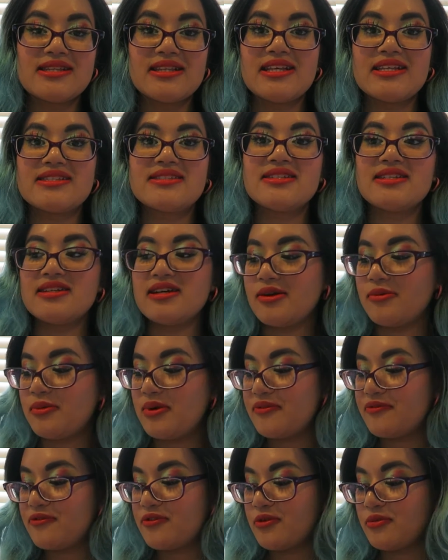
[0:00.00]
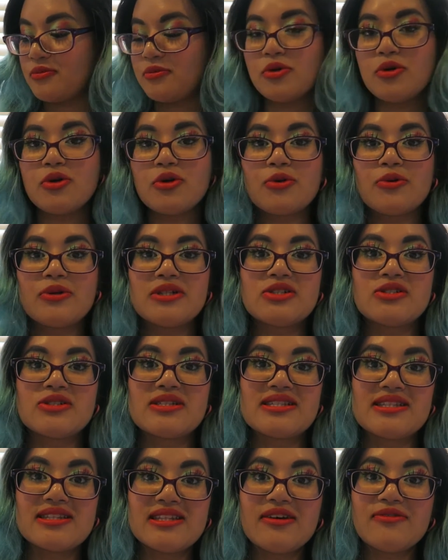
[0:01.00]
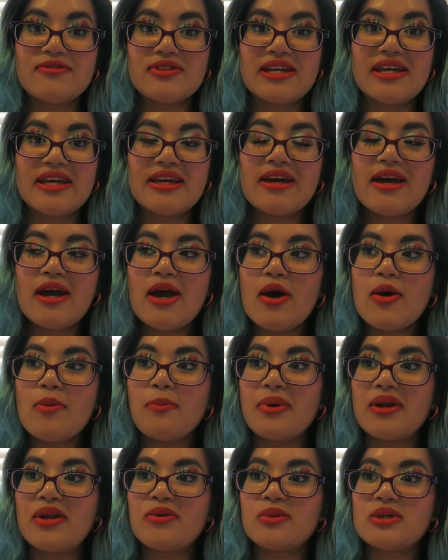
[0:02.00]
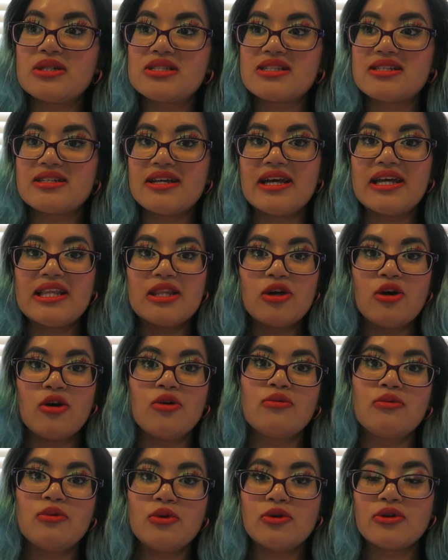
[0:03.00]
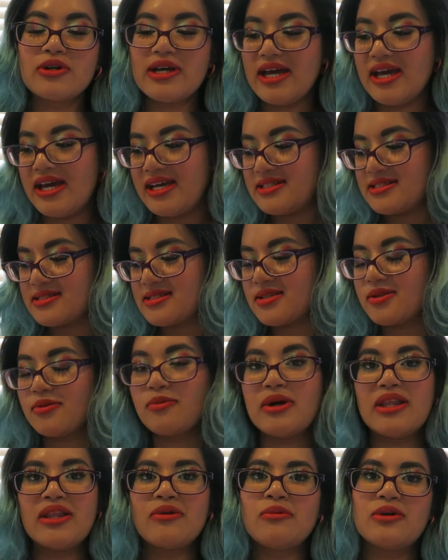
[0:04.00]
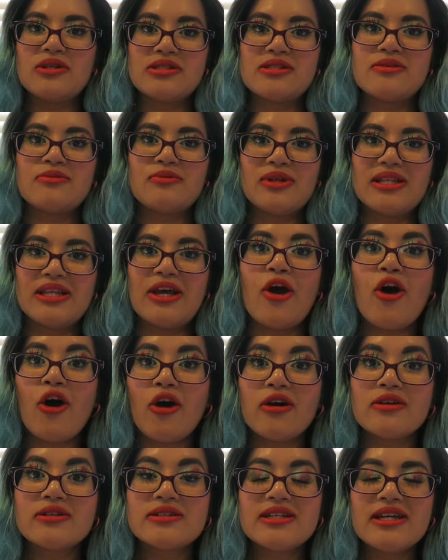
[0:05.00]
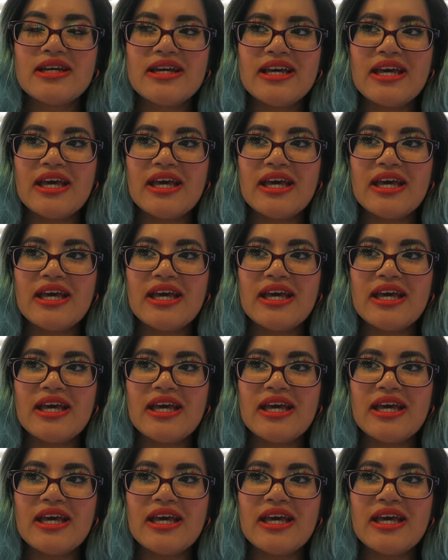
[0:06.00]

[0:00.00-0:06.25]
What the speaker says: Celeste and I went for a walk, which was lovely, but it wasn't a long walk and the weather wasn't really hot.